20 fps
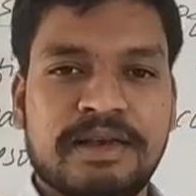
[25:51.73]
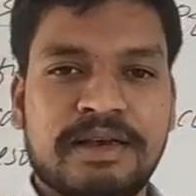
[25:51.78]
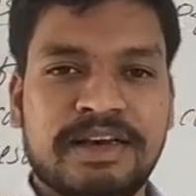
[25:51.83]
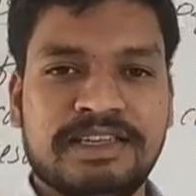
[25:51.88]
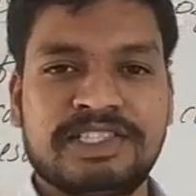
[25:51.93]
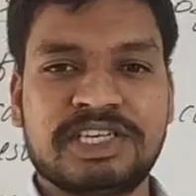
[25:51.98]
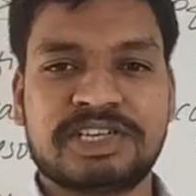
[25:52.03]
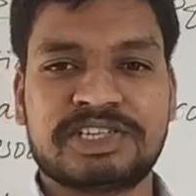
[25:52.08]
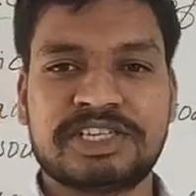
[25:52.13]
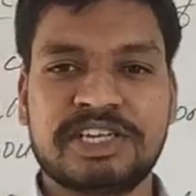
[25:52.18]

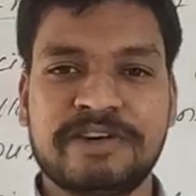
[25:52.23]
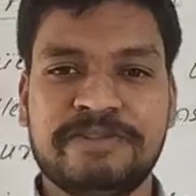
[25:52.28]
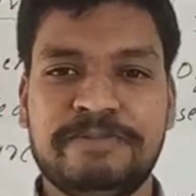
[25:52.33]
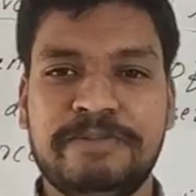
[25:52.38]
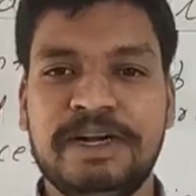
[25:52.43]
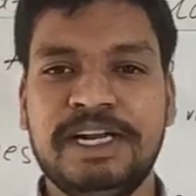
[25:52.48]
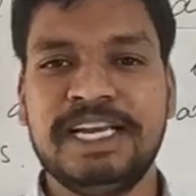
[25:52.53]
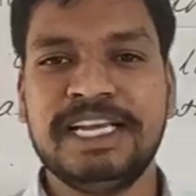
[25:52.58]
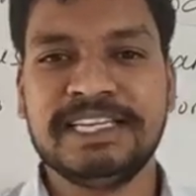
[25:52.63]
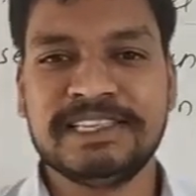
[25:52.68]
construction of
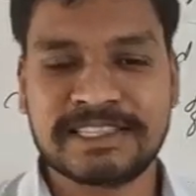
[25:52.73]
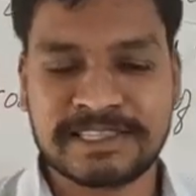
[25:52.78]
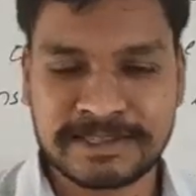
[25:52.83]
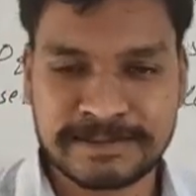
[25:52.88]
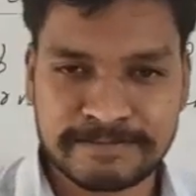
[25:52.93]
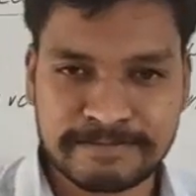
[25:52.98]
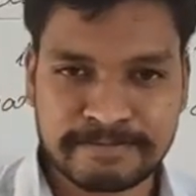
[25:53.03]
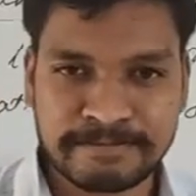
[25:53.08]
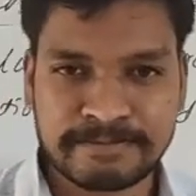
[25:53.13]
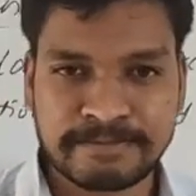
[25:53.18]

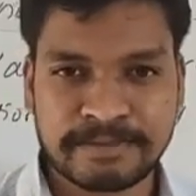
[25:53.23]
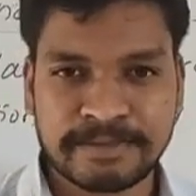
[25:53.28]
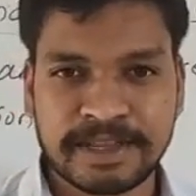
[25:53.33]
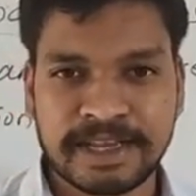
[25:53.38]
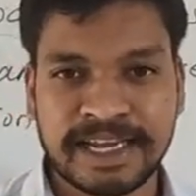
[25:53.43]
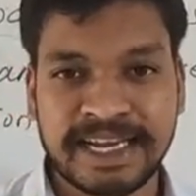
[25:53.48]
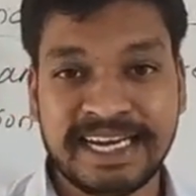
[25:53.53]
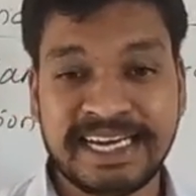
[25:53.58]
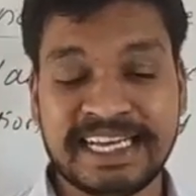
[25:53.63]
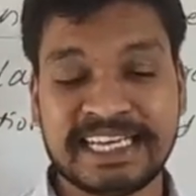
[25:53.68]
buildings,
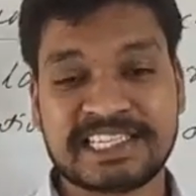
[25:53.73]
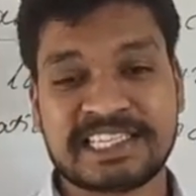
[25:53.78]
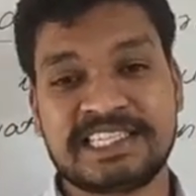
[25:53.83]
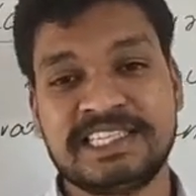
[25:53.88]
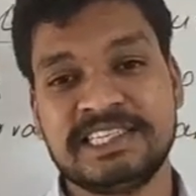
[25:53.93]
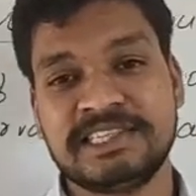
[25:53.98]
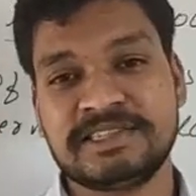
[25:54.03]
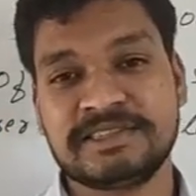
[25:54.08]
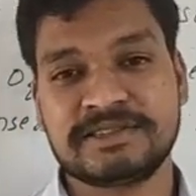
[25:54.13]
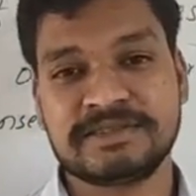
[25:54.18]

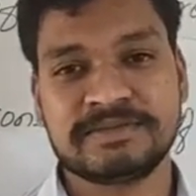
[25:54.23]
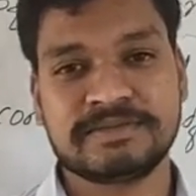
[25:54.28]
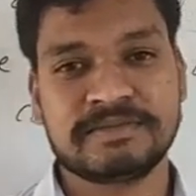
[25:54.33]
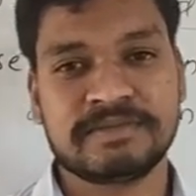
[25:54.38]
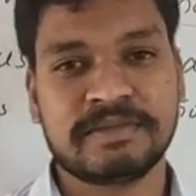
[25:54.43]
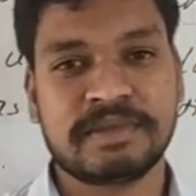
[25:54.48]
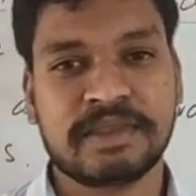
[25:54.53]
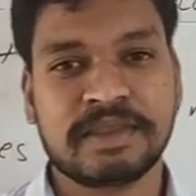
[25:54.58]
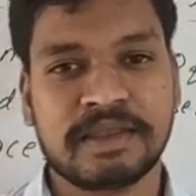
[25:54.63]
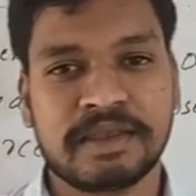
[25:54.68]
industries.
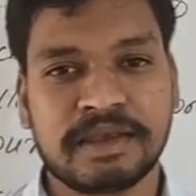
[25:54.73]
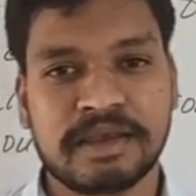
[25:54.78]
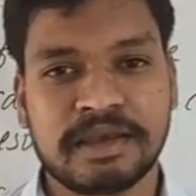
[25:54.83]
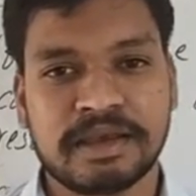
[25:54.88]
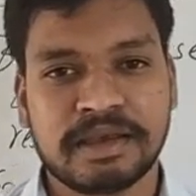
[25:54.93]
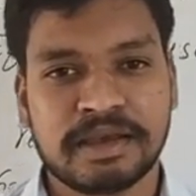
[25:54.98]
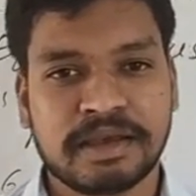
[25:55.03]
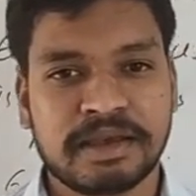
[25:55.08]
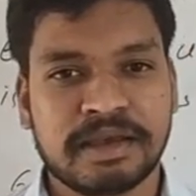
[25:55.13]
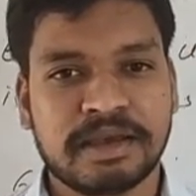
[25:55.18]

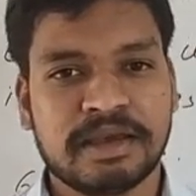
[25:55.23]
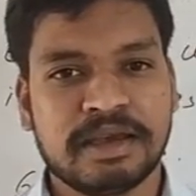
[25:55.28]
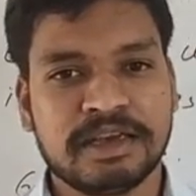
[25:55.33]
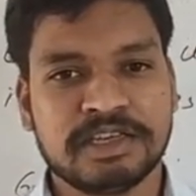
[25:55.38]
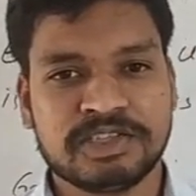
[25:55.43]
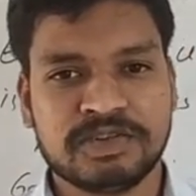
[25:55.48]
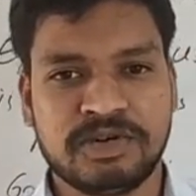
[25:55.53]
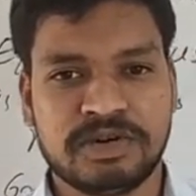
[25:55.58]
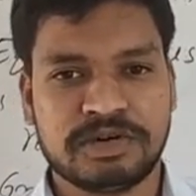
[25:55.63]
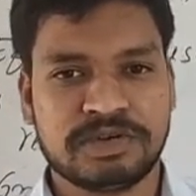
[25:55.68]

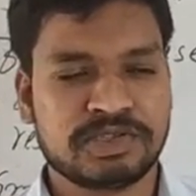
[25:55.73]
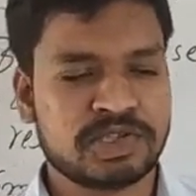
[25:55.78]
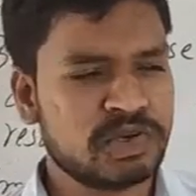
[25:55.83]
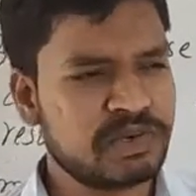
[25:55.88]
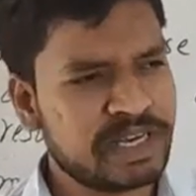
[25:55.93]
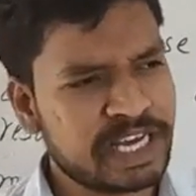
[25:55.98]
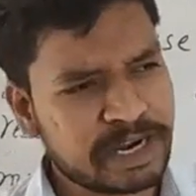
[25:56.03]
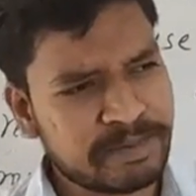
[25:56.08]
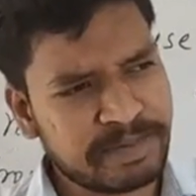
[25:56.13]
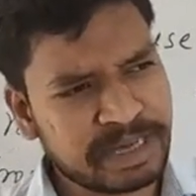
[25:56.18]
Is it not? So
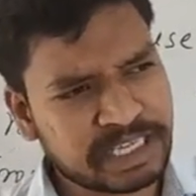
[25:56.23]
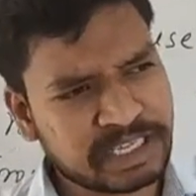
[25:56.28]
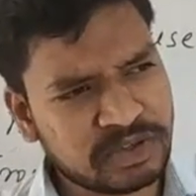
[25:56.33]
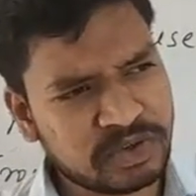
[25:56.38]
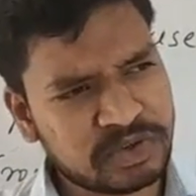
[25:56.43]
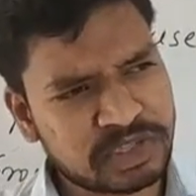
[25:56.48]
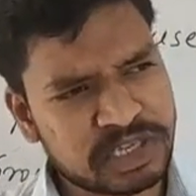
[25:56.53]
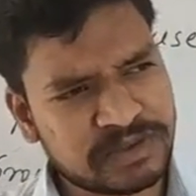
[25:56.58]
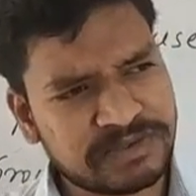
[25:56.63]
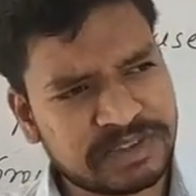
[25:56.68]
we are making
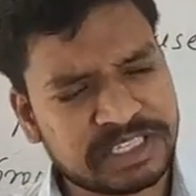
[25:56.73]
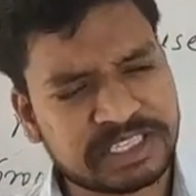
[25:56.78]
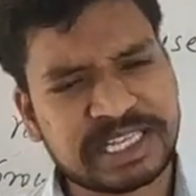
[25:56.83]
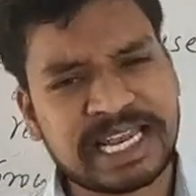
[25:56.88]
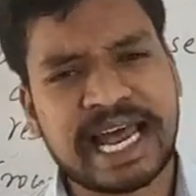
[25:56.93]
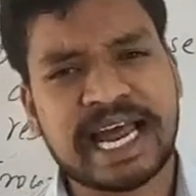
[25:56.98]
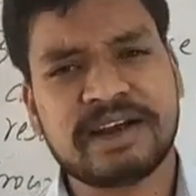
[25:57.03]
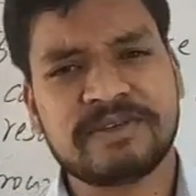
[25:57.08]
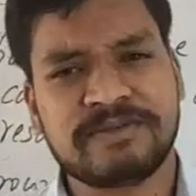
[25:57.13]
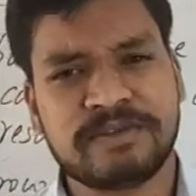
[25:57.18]
use of this
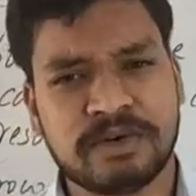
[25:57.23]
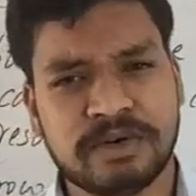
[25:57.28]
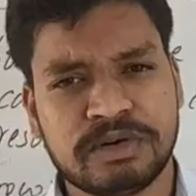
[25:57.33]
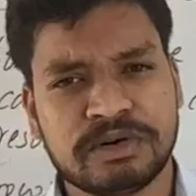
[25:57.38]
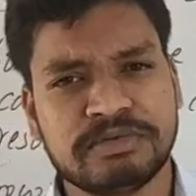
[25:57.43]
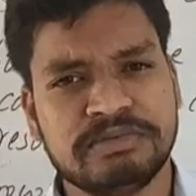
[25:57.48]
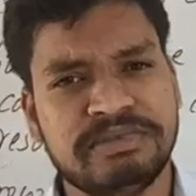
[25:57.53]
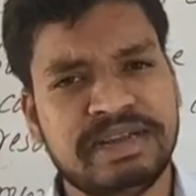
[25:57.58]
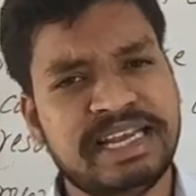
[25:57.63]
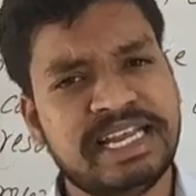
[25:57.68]
land
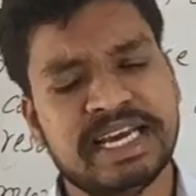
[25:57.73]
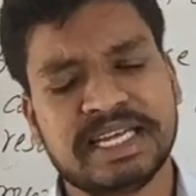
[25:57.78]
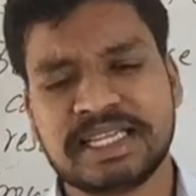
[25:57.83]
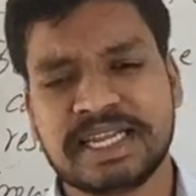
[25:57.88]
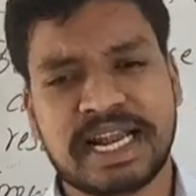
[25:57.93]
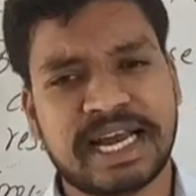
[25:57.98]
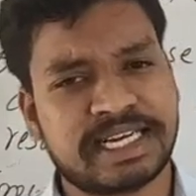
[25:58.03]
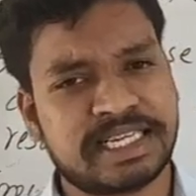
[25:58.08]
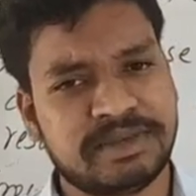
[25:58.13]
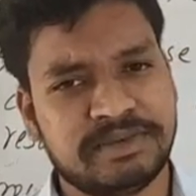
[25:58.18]
for many
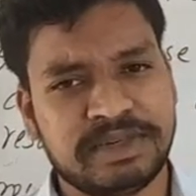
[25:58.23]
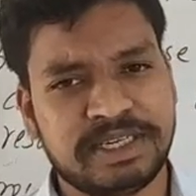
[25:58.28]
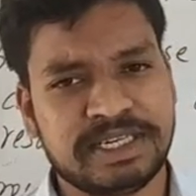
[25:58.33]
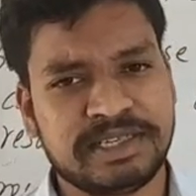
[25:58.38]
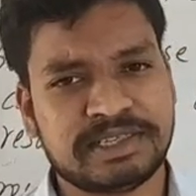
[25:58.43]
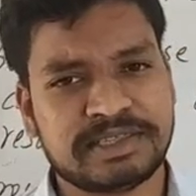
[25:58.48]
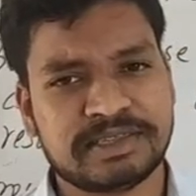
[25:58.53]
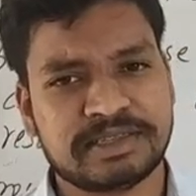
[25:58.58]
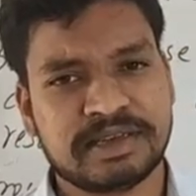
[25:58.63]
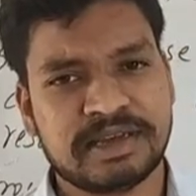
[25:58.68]
other
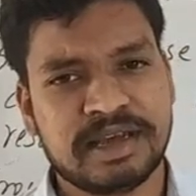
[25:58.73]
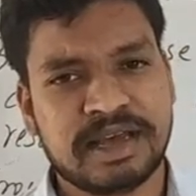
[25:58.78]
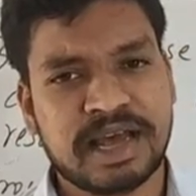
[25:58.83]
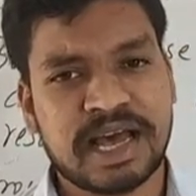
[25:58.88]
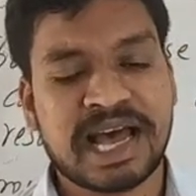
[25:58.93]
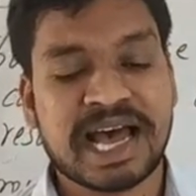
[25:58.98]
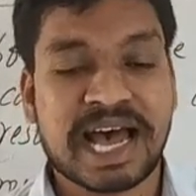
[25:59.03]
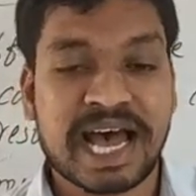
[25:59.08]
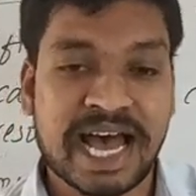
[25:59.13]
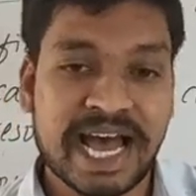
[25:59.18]
activities,
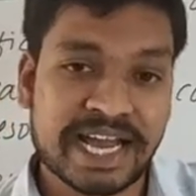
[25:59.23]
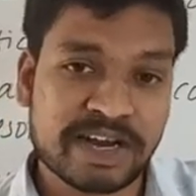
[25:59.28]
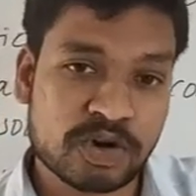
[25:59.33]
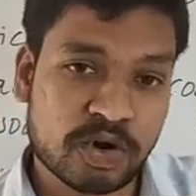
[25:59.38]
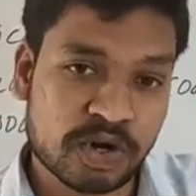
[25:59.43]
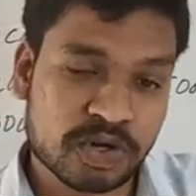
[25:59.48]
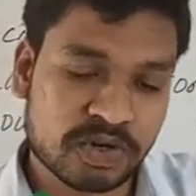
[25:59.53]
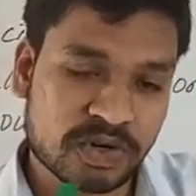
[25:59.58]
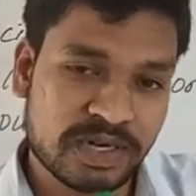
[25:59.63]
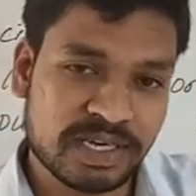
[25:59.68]
and
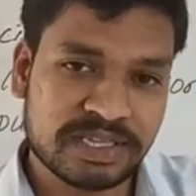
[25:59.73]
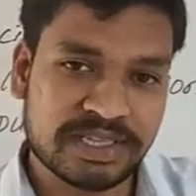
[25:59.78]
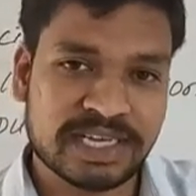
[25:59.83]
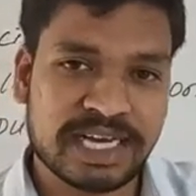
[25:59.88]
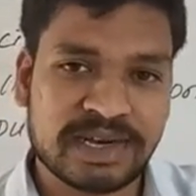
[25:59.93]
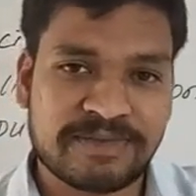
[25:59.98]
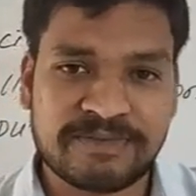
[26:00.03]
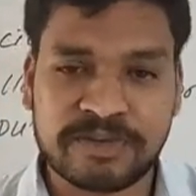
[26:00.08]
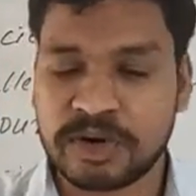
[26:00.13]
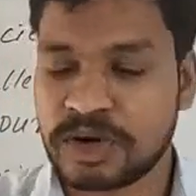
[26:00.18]
not only
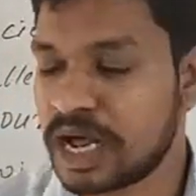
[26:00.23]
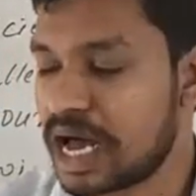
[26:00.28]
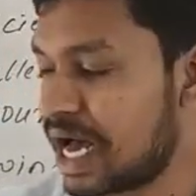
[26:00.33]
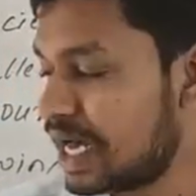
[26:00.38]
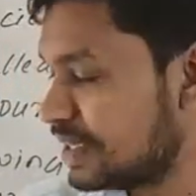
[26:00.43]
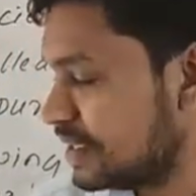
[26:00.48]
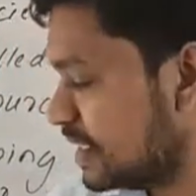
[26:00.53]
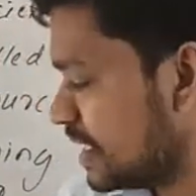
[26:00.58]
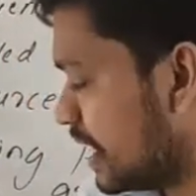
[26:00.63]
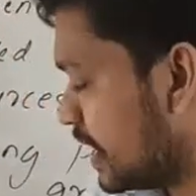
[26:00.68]
that, for
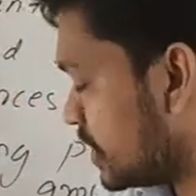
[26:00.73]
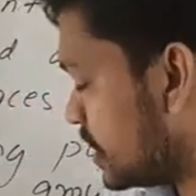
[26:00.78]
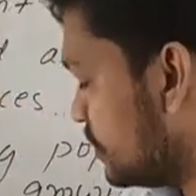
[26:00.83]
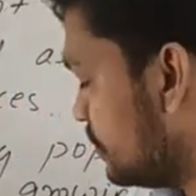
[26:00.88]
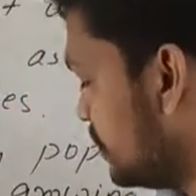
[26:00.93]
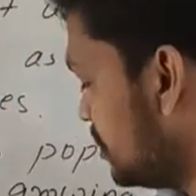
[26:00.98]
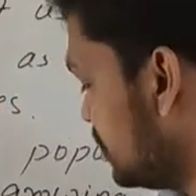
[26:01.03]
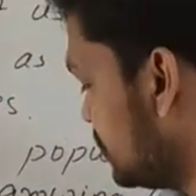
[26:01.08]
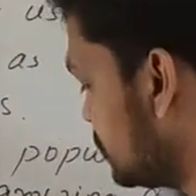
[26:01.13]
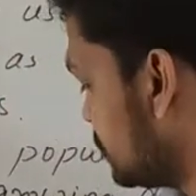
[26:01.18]
other
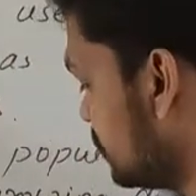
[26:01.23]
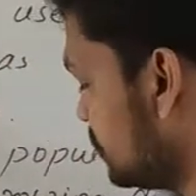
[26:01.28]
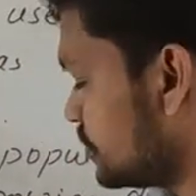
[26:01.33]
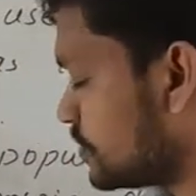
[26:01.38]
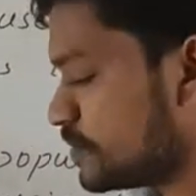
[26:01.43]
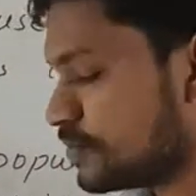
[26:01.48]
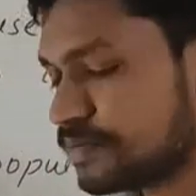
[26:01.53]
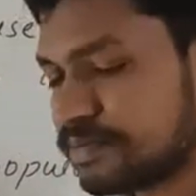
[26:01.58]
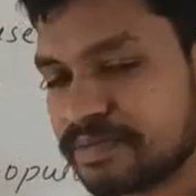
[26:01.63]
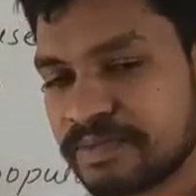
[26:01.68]
activities
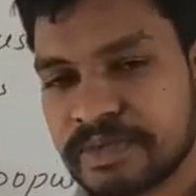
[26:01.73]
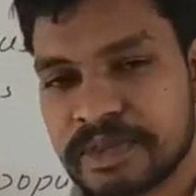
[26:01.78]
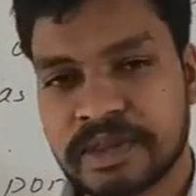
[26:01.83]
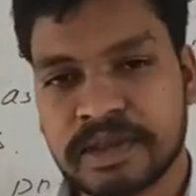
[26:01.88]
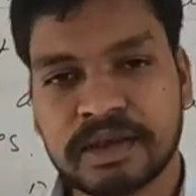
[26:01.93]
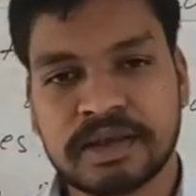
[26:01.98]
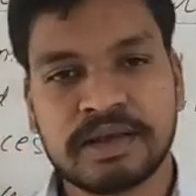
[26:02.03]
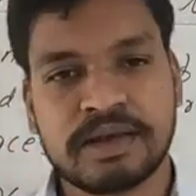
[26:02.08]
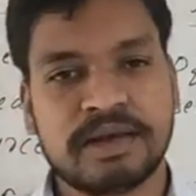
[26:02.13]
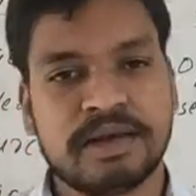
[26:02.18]
also,
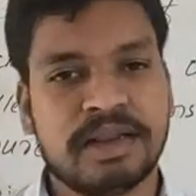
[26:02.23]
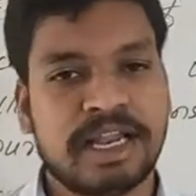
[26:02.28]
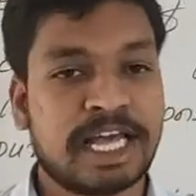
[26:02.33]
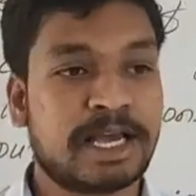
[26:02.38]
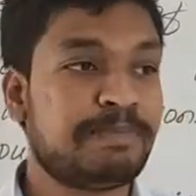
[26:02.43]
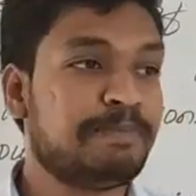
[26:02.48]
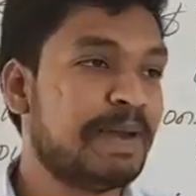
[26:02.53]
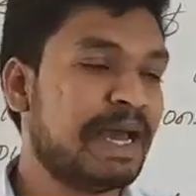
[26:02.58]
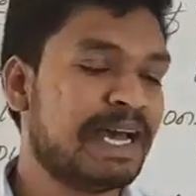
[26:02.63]
like